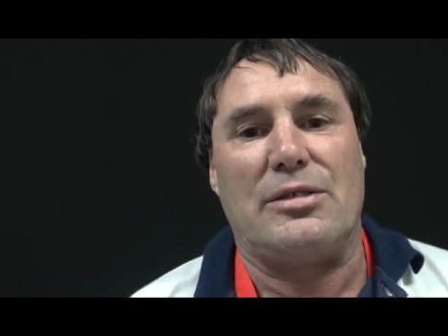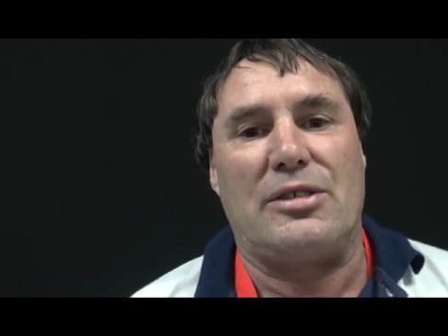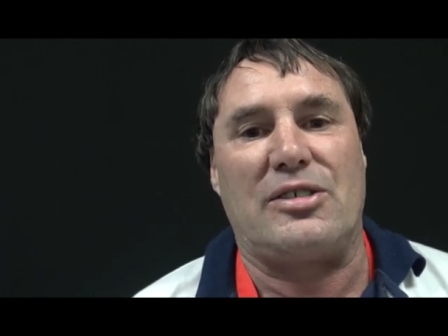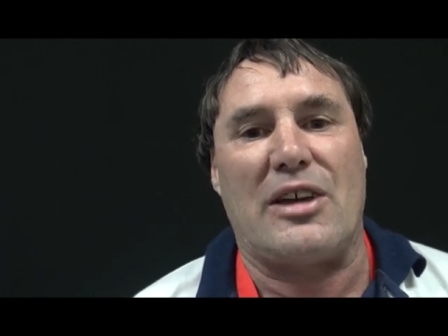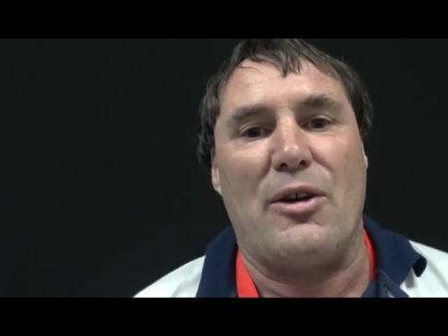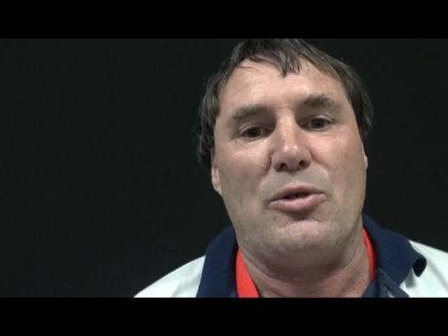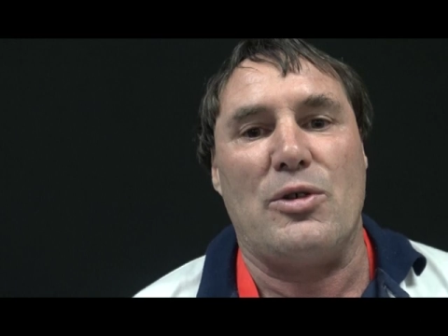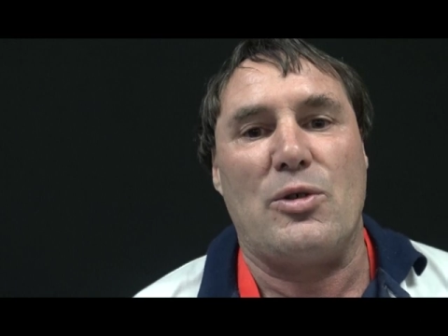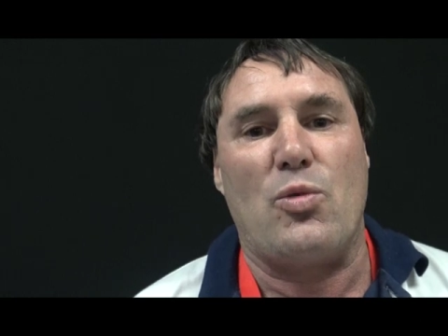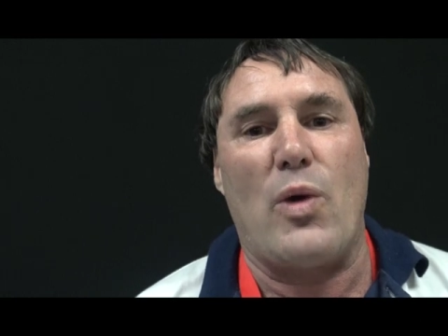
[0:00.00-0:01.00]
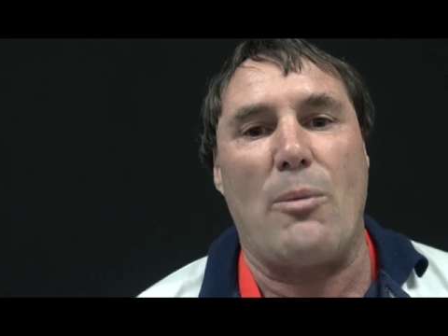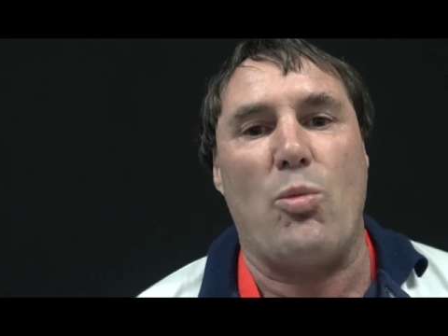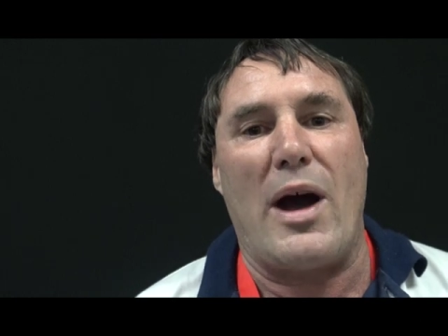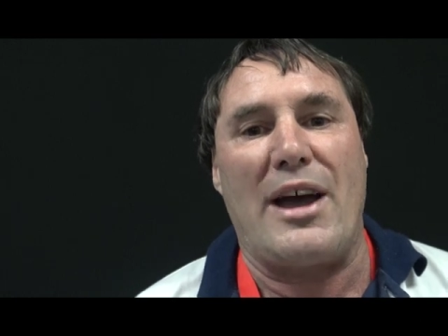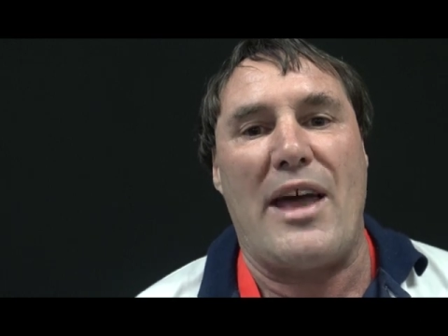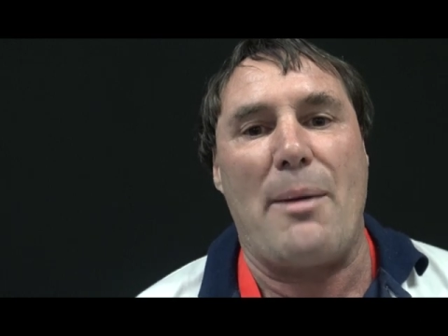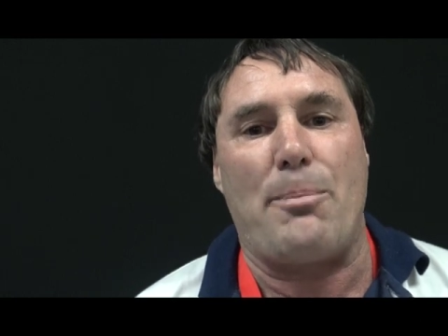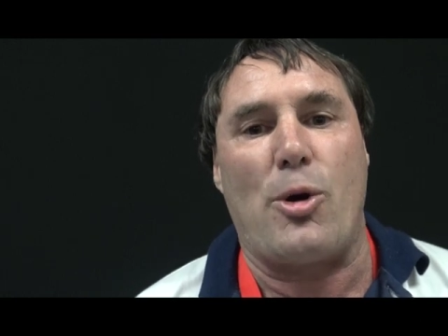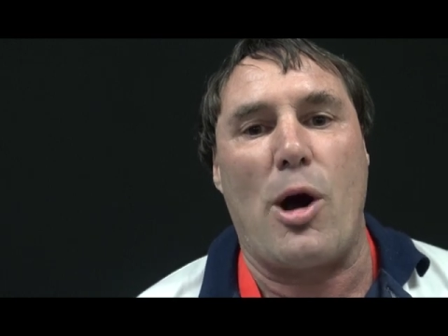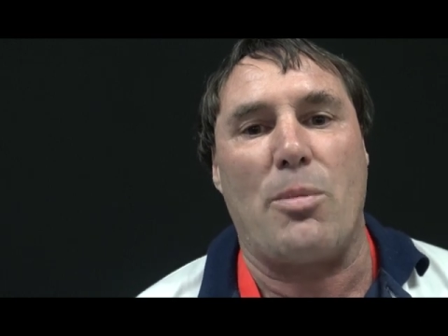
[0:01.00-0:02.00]
so one way that
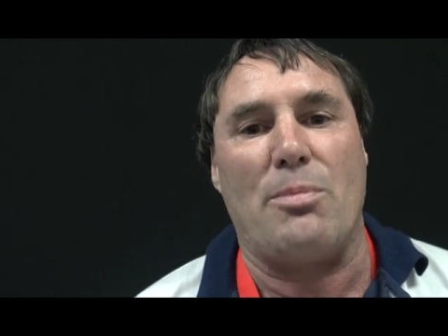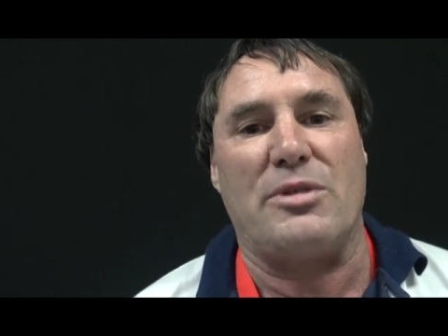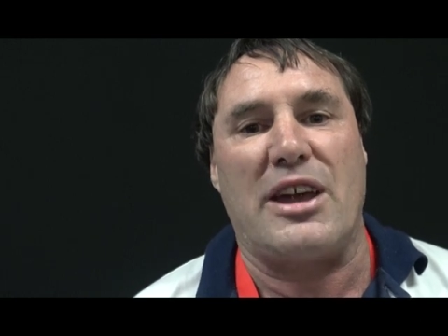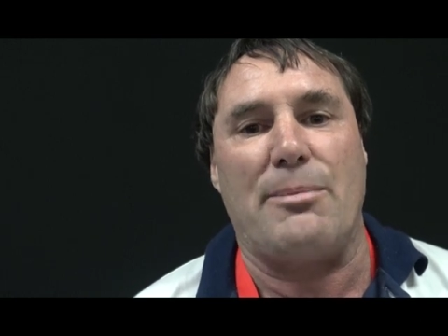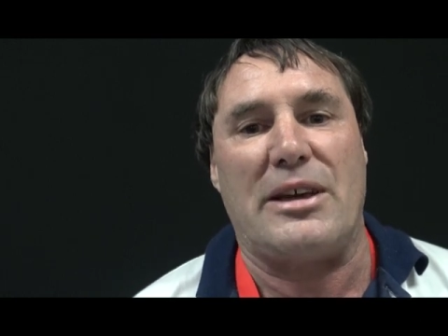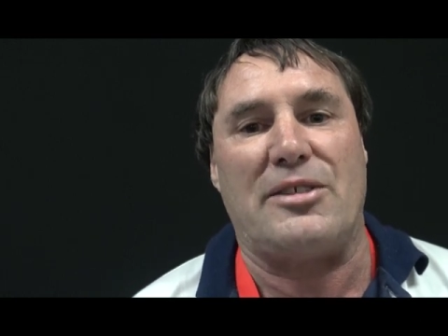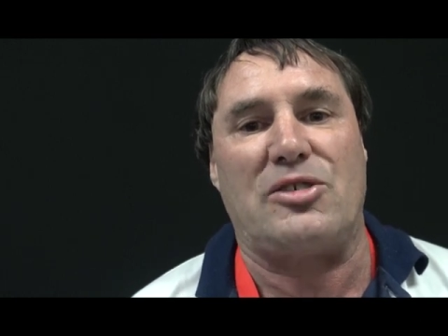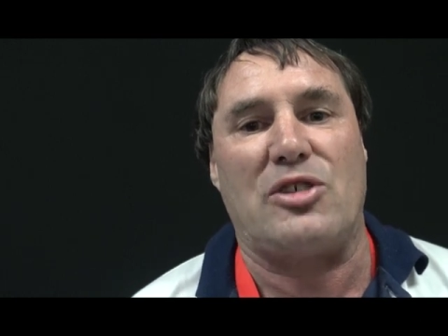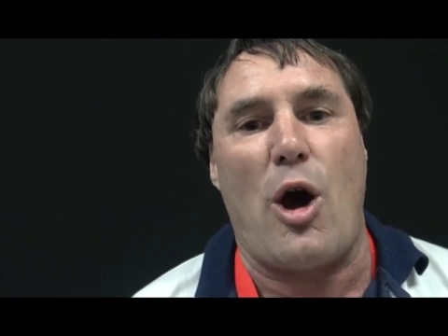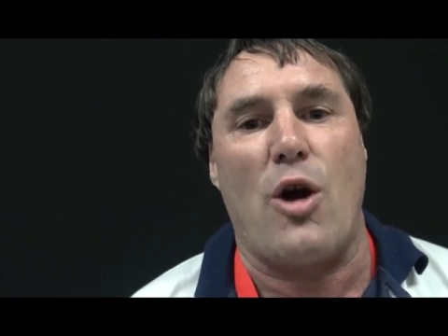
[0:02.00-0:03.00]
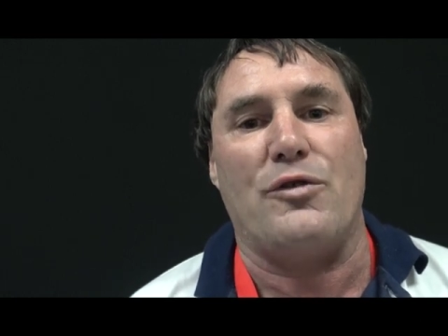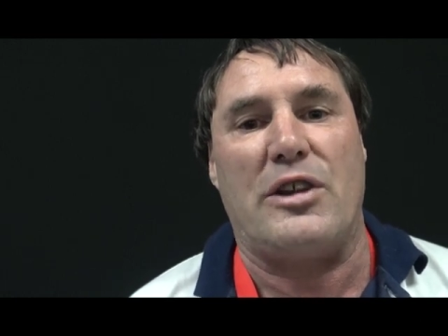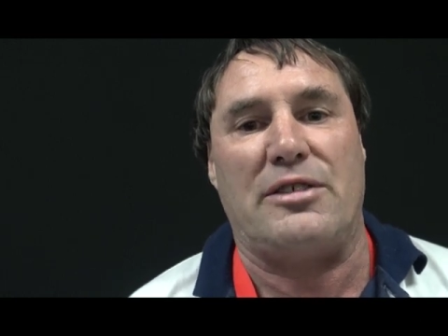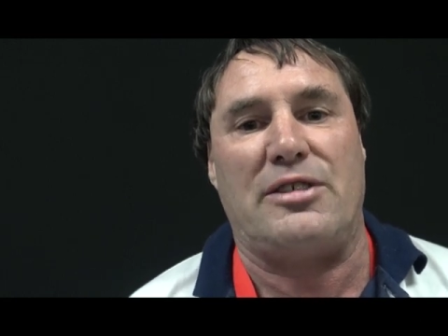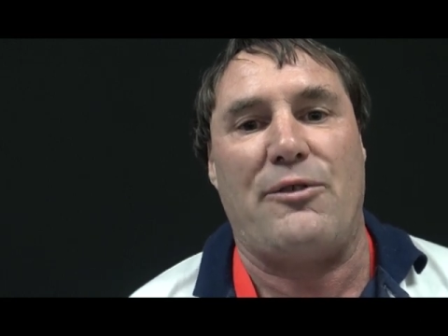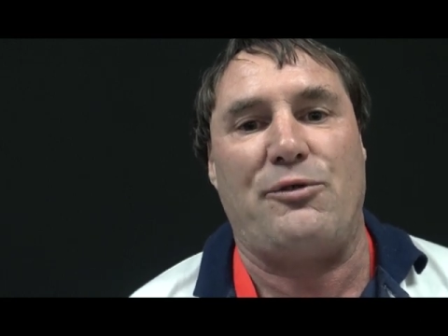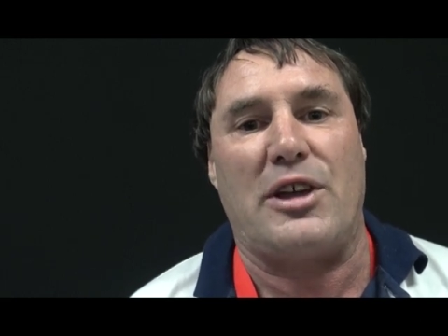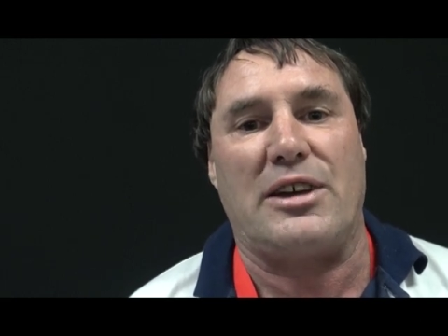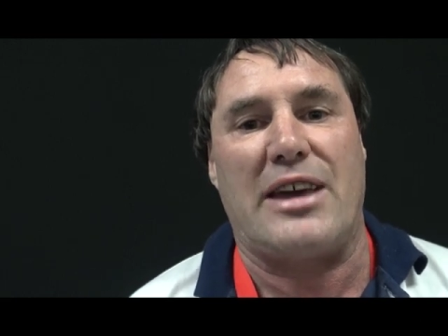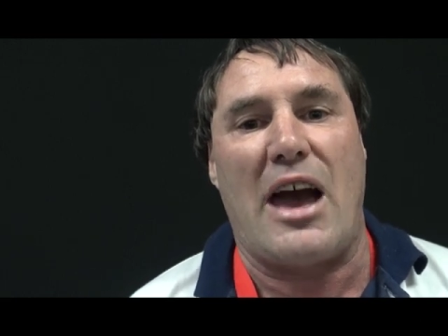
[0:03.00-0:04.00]
problem can be solved is if
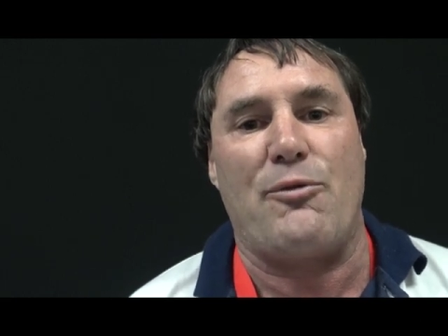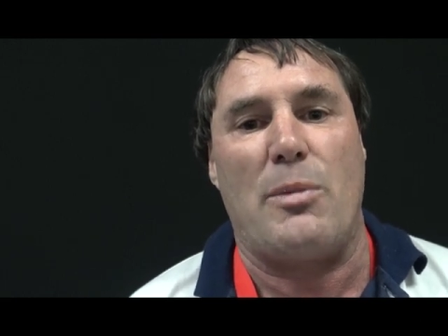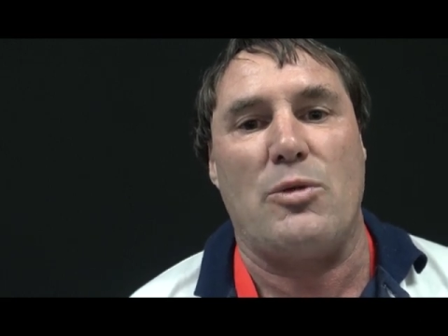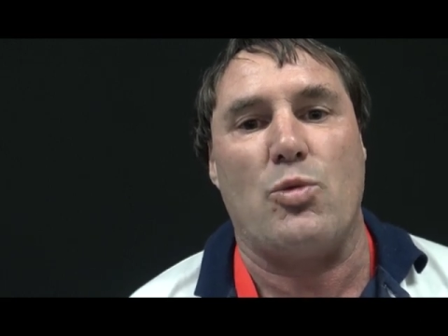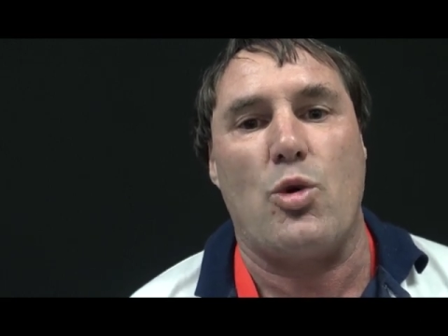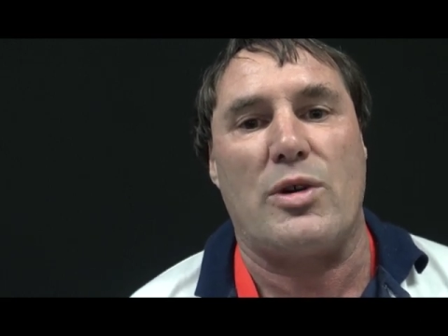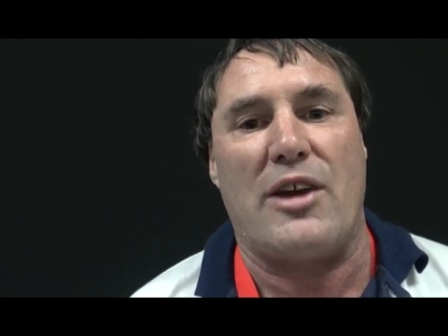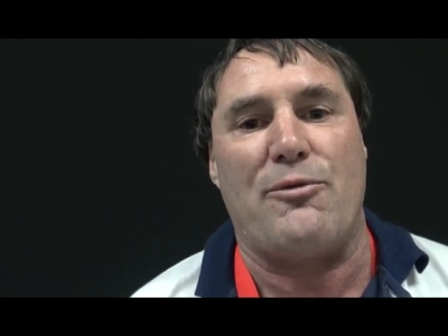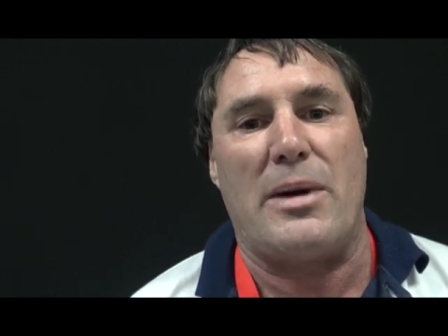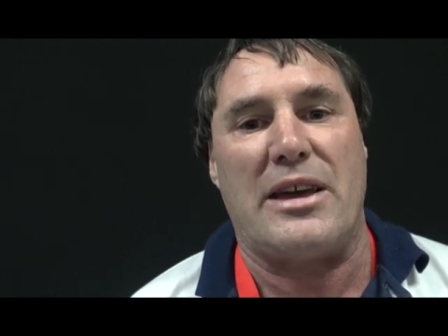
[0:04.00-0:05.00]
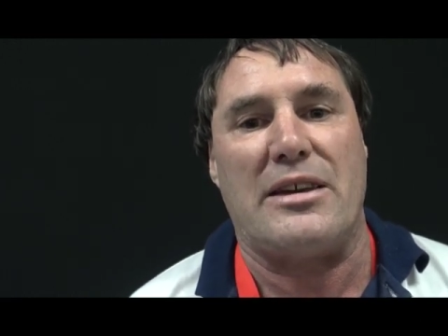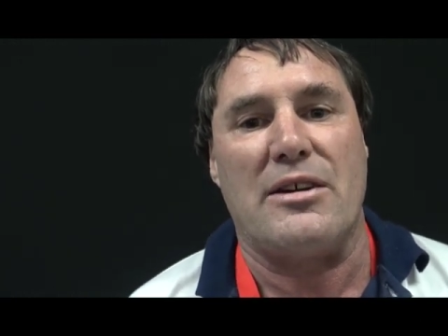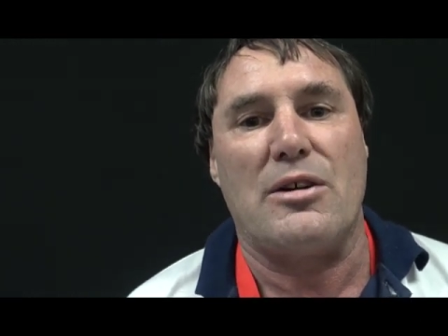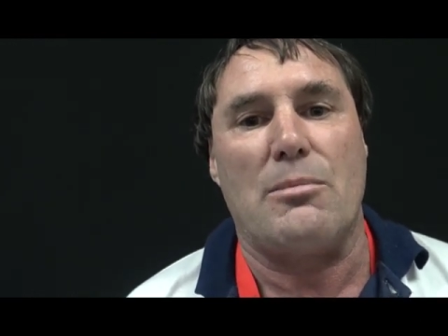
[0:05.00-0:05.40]
the government will give me